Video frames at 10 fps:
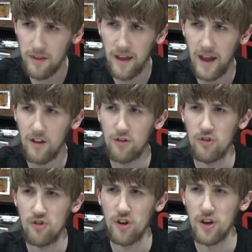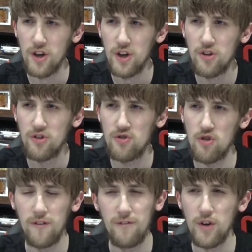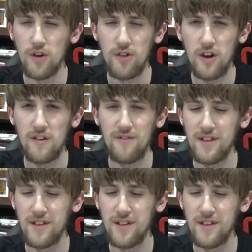it had such a strong first half,